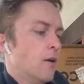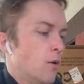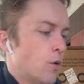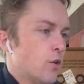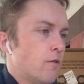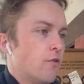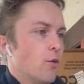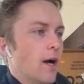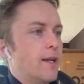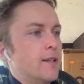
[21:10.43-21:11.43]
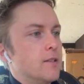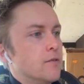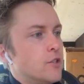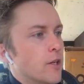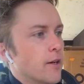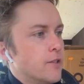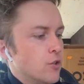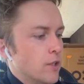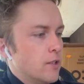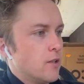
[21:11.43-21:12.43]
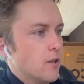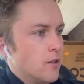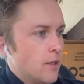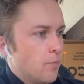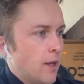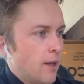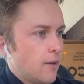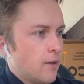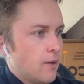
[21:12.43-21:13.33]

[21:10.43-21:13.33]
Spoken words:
What are the varieties of cherry trees that are pink?